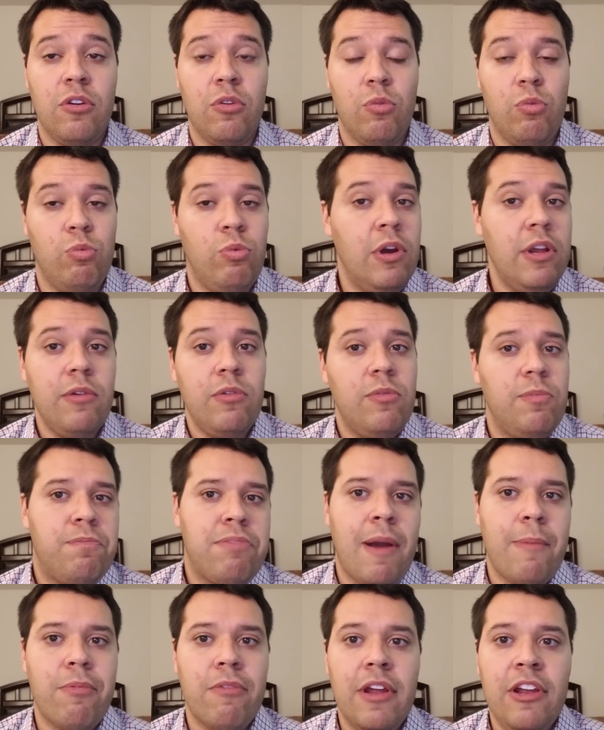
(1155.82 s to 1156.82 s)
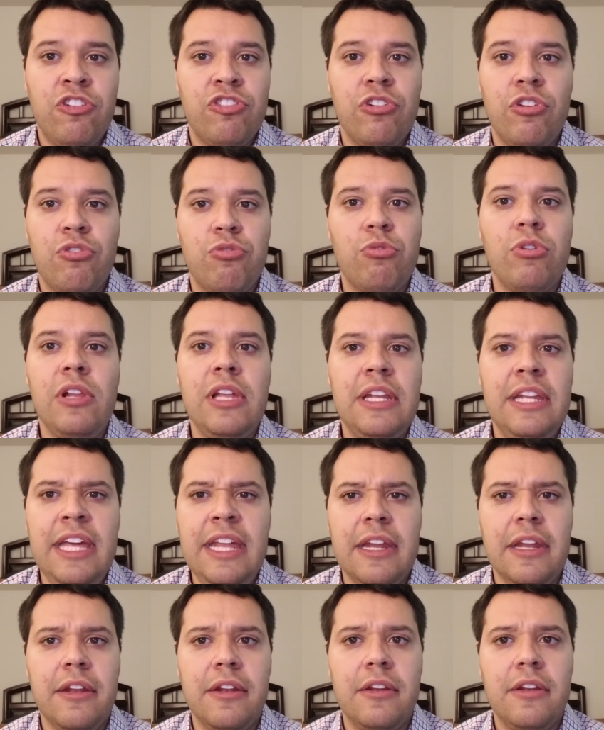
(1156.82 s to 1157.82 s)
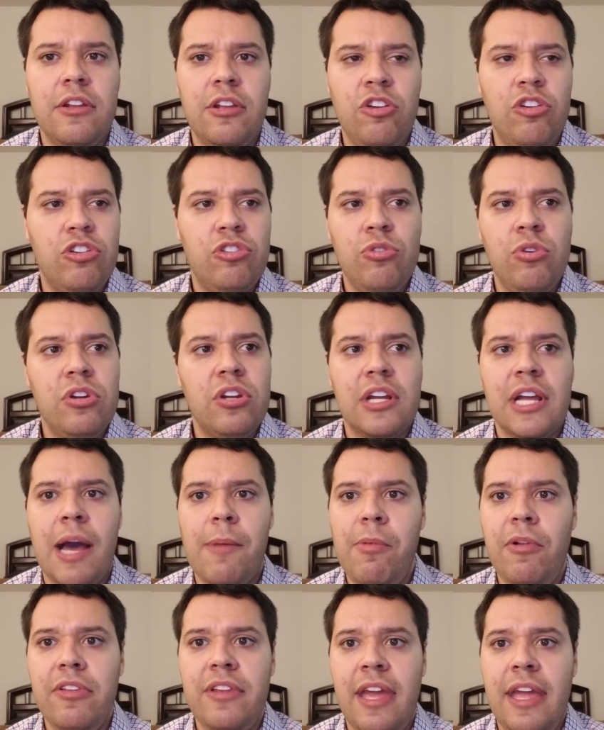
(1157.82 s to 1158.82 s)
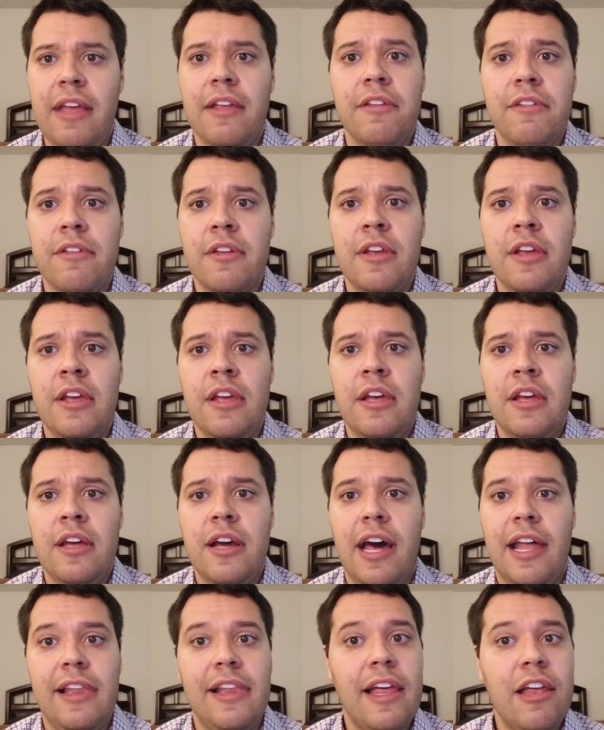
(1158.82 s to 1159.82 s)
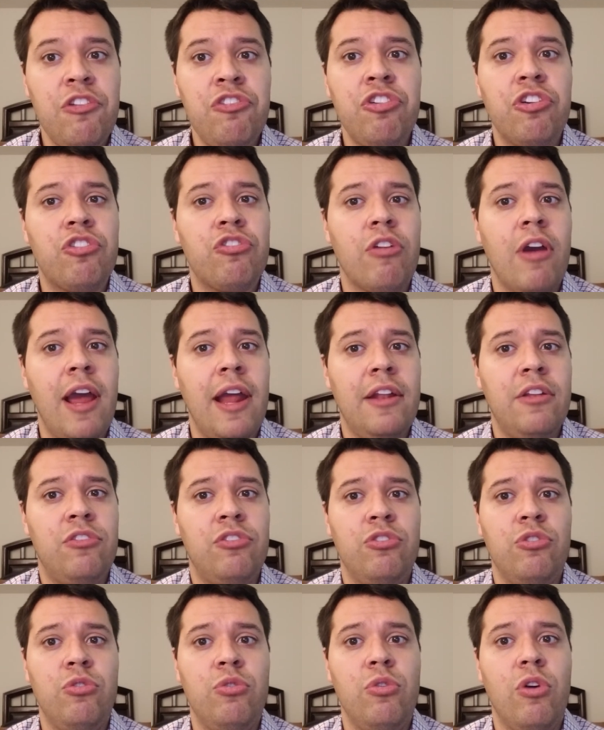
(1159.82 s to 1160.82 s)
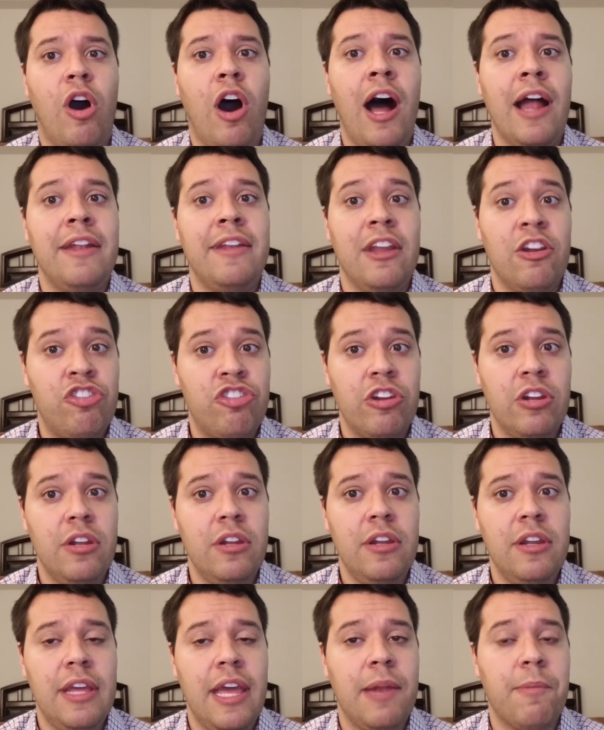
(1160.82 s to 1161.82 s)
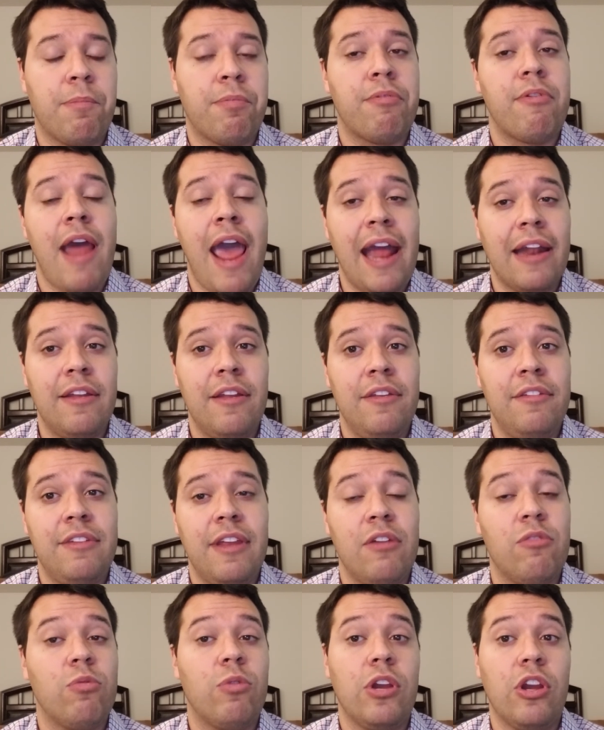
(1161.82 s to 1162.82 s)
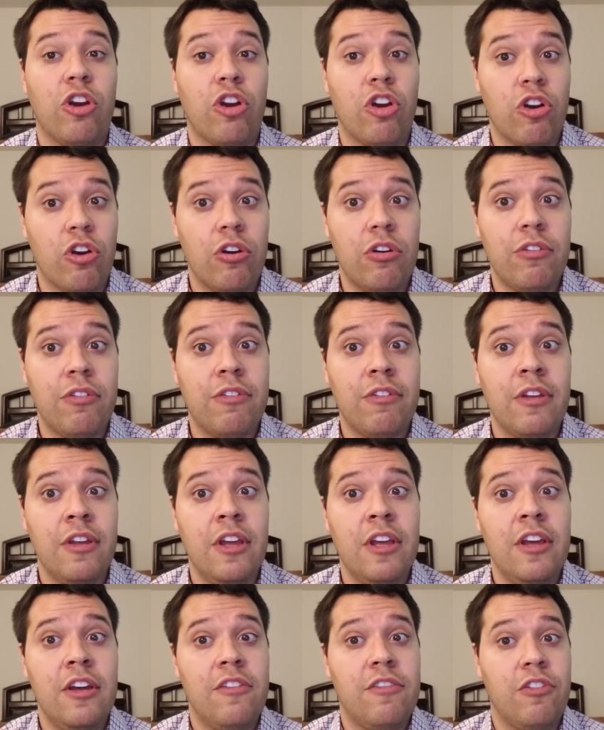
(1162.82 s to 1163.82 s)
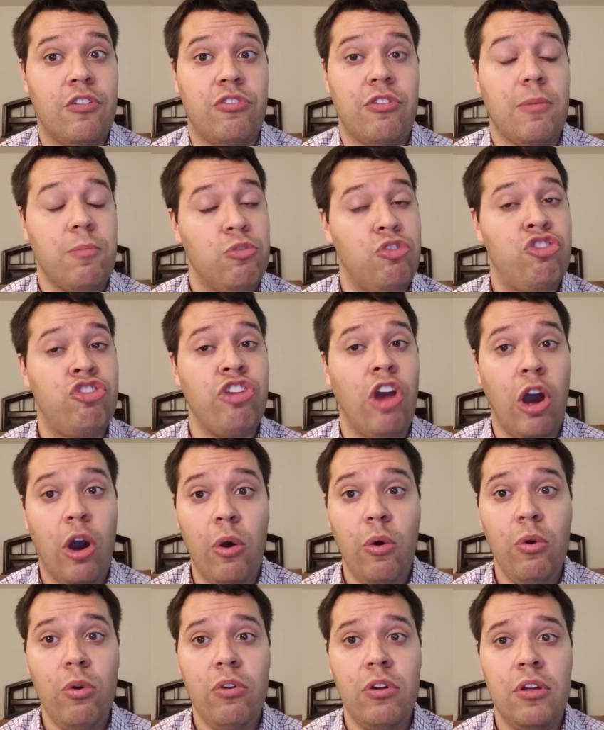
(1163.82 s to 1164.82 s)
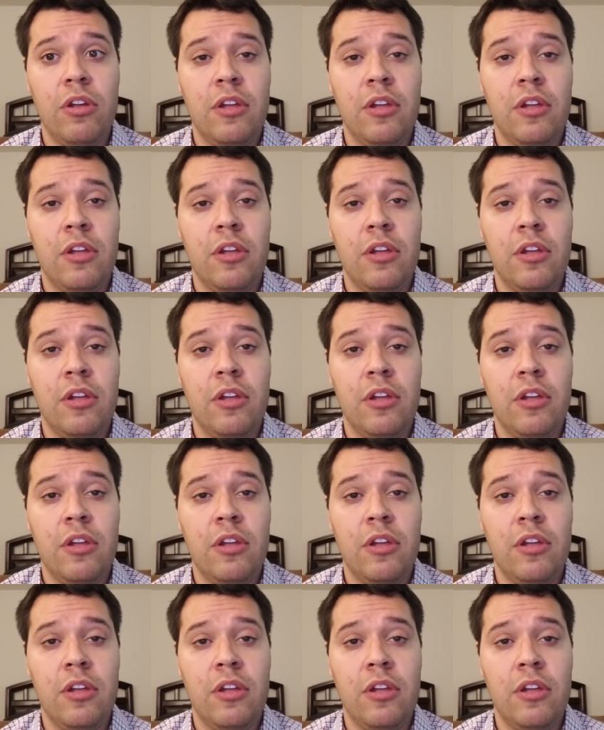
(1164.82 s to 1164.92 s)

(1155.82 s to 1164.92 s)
what preparation is really needed? You can do it in a couple days. Unless you're trying to audition and practice and rehearse for some show,